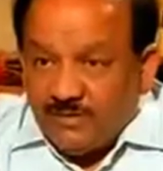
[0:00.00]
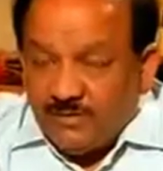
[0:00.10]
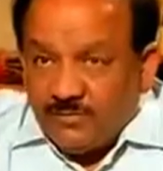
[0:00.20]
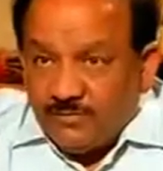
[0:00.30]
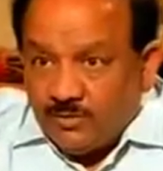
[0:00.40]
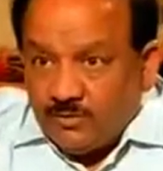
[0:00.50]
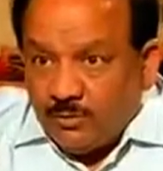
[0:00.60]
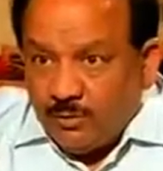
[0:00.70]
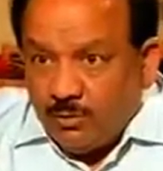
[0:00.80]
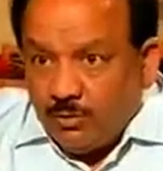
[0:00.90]
but for
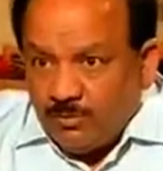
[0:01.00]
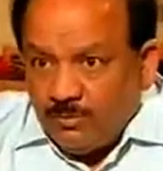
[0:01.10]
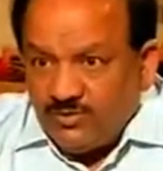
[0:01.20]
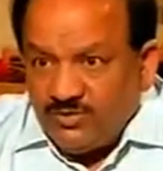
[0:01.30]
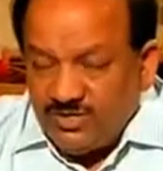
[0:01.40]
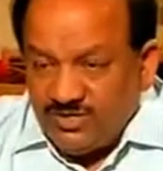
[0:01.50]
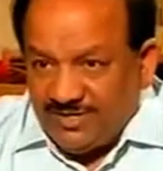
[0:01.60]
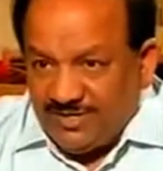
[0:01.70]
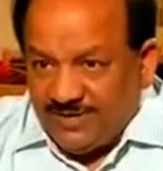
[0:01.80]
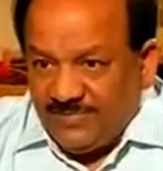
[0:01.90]
the whole
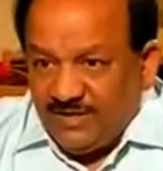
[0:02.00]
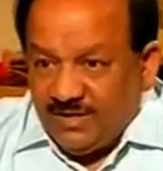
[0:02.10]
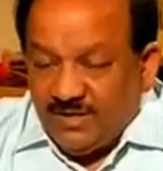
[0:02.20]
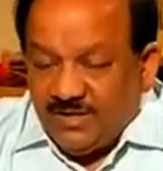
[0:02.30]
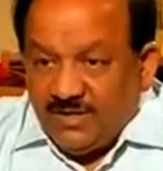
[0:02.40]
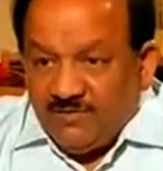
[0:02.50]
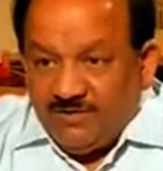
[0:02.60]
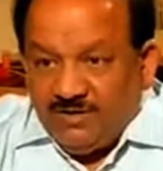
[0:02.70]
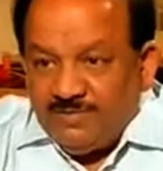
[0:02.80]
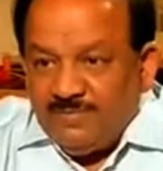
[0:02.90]
procedure,
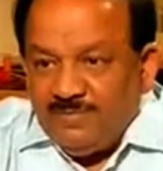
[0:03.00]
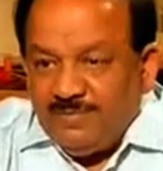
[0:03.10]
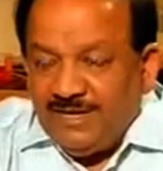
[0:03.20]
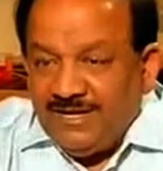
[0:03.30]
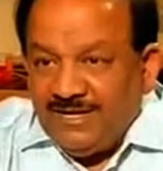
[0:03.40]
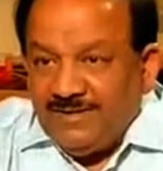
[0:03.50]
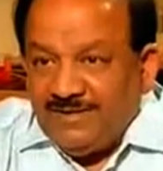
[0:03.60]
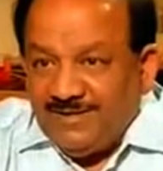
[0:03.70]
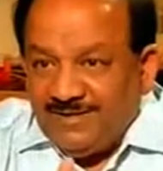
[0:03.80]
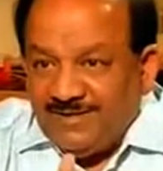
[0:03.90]
we made a,
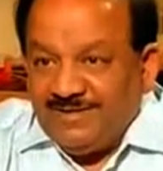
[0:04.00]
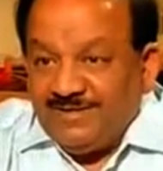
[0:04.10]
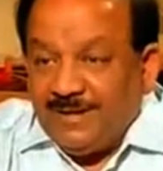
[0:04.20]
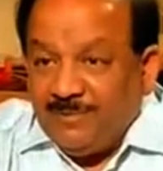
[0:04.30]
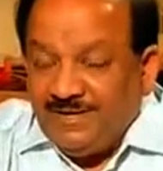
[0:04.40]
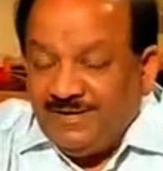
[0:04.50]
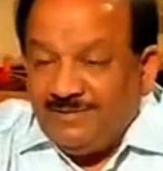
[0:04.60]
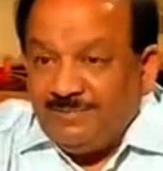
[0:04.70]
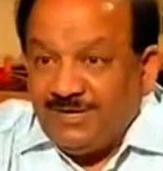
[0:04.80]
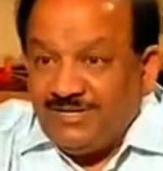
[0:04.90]
a
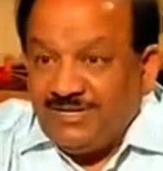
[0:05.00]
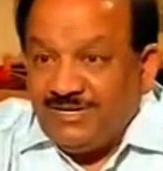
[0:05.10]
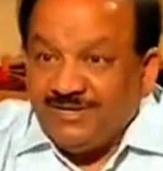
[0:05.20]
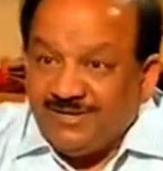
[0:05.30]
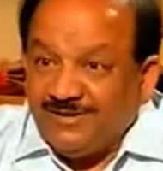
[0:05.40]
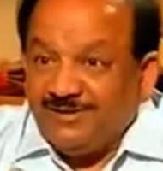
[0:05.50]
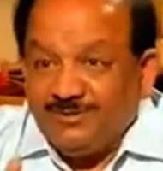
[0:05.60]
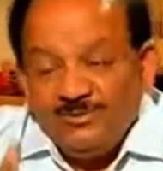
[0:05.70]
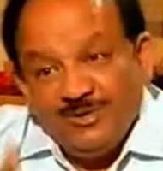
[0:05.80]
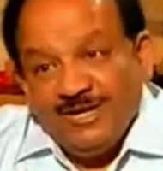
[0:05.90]
dummy patient
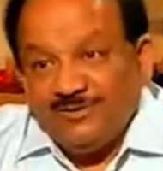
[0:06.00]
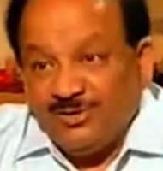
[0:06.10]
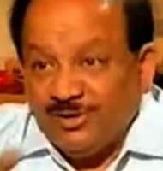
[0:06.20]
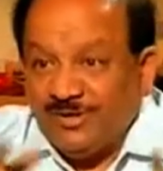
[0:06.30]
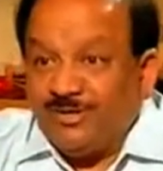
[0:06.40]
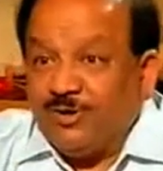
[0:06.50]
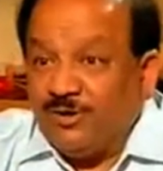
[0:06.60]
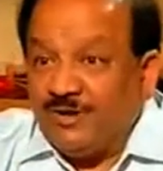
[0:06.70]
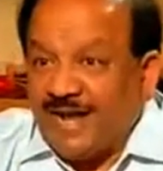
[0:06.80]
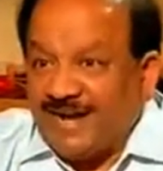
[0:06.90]
who has already
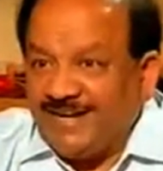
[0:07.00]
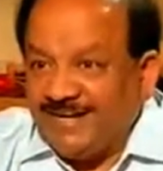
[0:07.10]
contracted